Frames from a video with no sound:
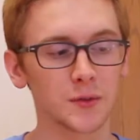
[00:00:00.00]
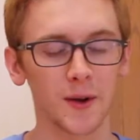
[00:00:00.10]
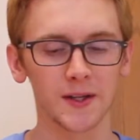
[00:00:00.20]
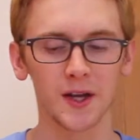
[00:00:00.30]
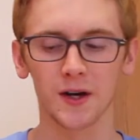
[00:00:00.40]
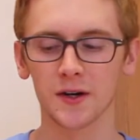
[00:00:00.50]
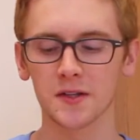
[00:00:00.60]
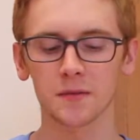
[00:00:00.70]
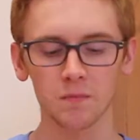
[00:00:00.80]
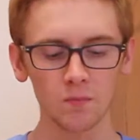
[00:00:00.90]

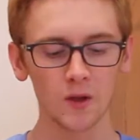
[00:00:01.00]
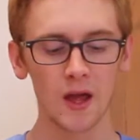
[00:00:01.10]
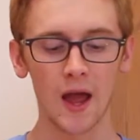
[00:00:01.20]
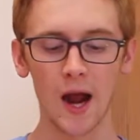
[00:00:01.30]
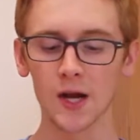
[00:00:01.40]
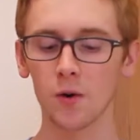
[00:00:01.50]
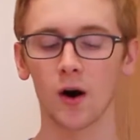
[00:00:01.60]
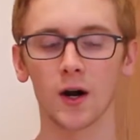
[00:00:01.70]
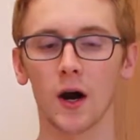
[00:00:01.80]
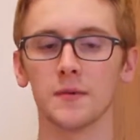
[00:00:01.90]
spectators and you
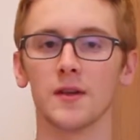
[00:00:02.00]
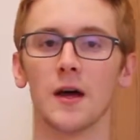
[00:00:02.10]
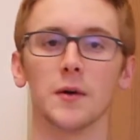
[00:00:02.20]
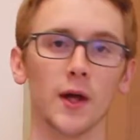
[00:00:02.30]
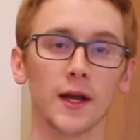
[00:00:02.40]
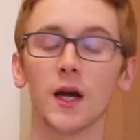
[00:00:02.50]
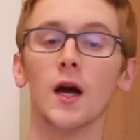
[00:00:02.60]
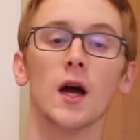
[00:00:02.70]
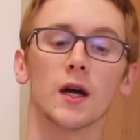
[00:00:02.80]
walk up to them and you're like,